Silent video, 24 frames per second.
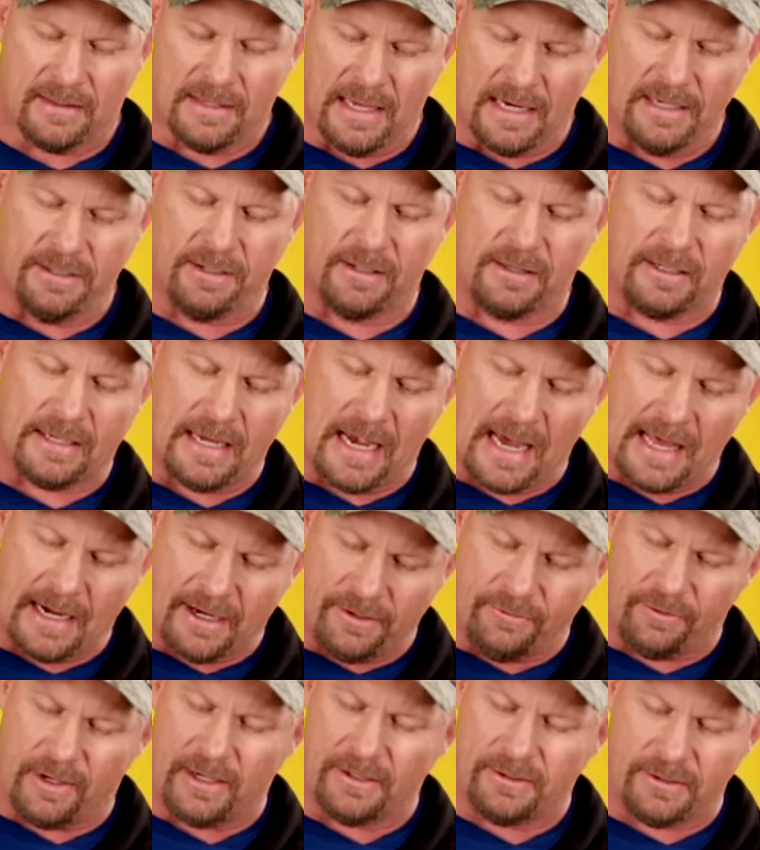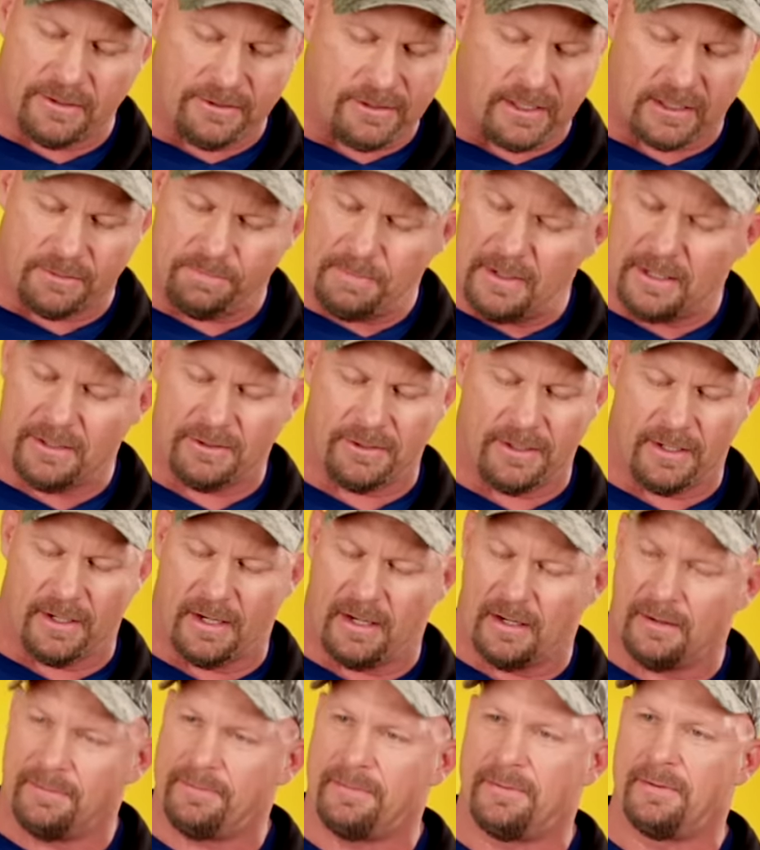These are the kind of drinks that just piss you
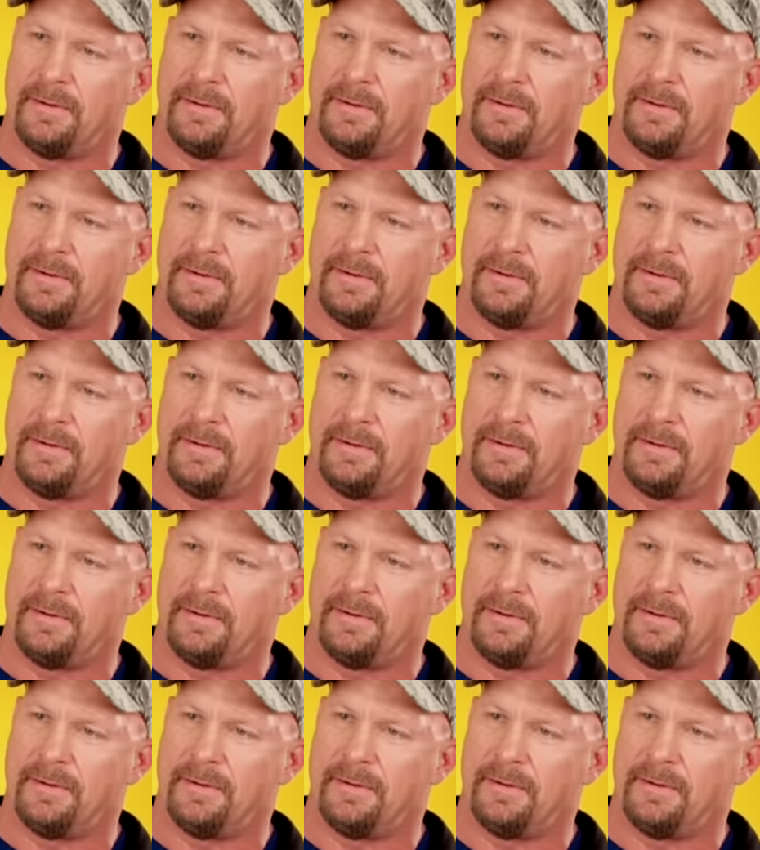off.